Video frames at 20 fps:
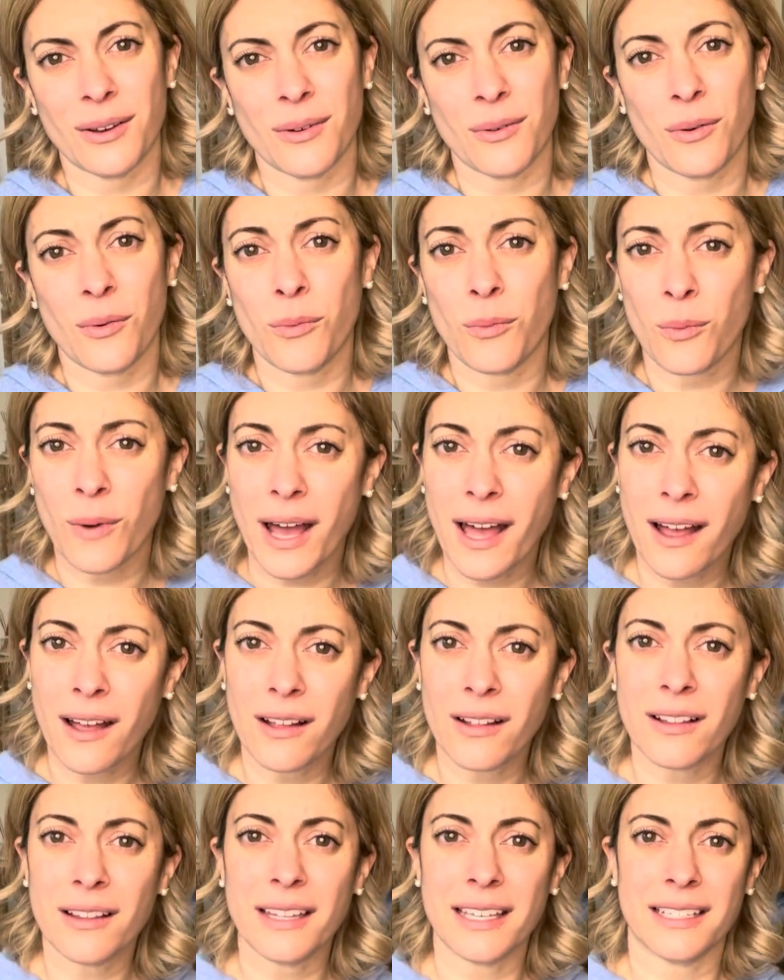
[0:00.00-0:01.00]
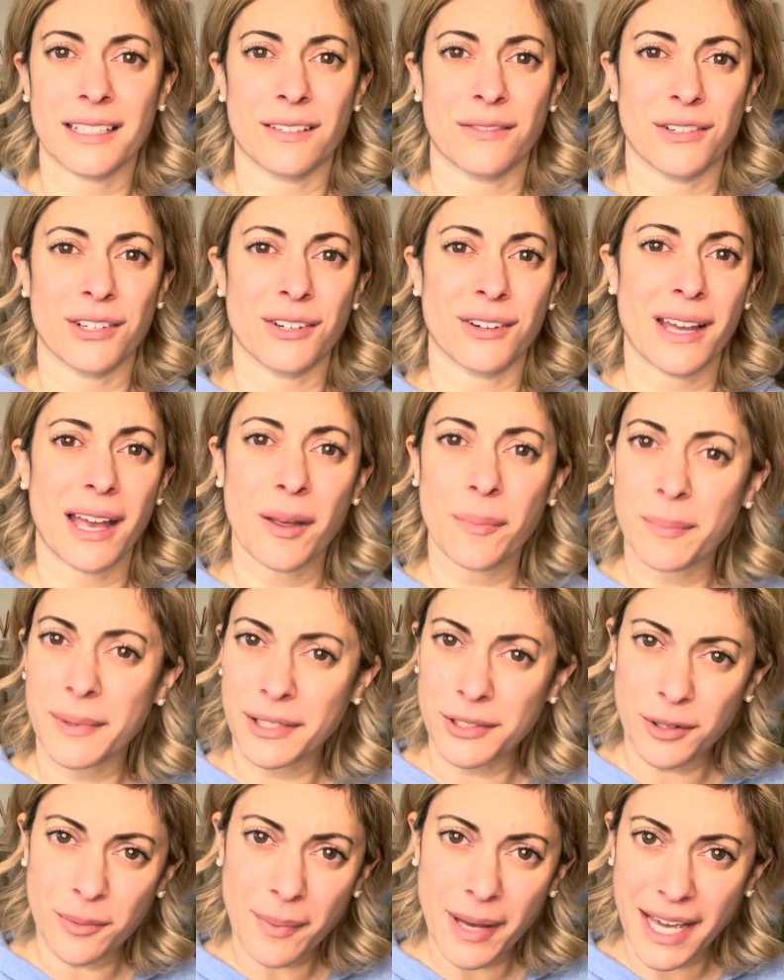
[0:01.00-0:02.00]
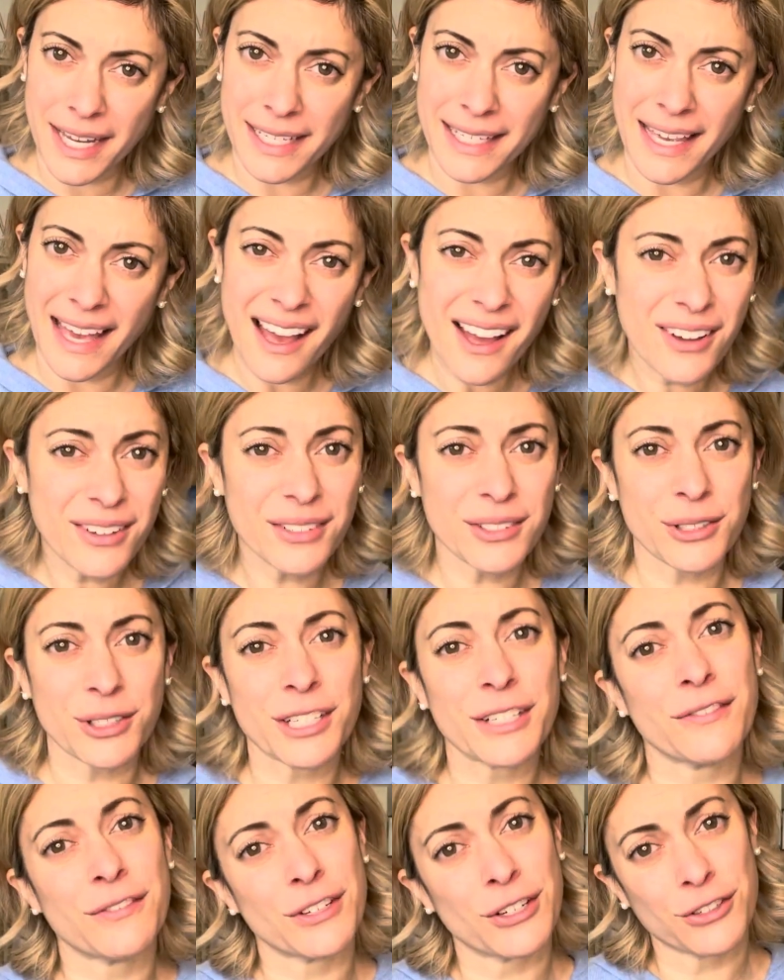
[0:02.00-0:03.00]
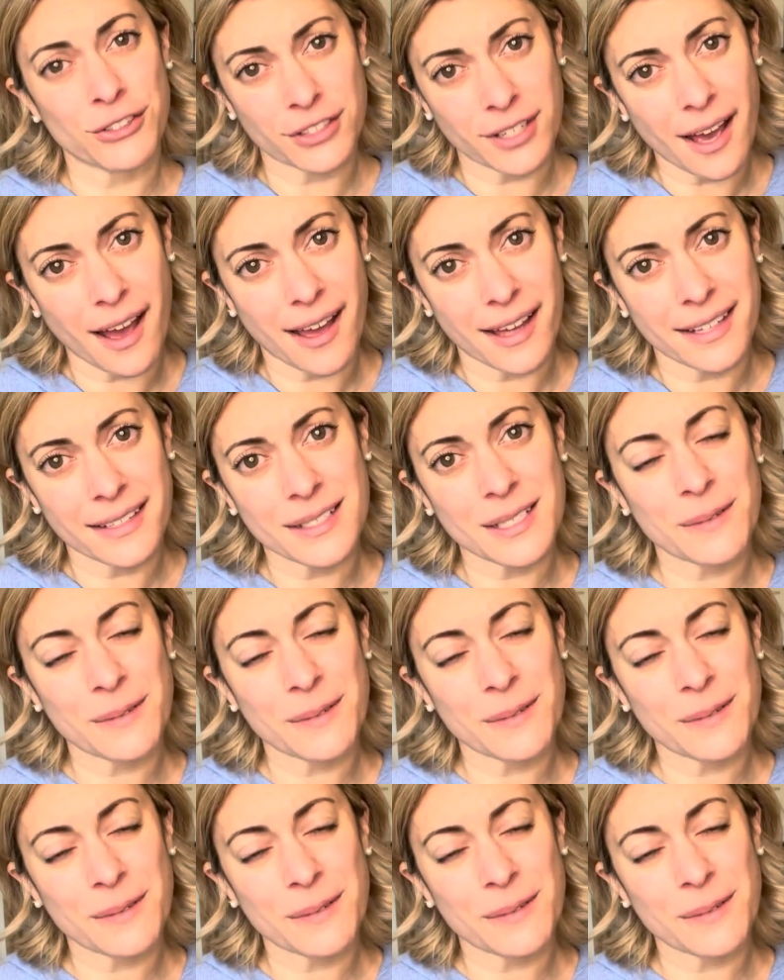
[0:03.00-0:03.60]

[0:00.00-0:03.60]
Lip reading: well and if you're helping your body out or if you're not.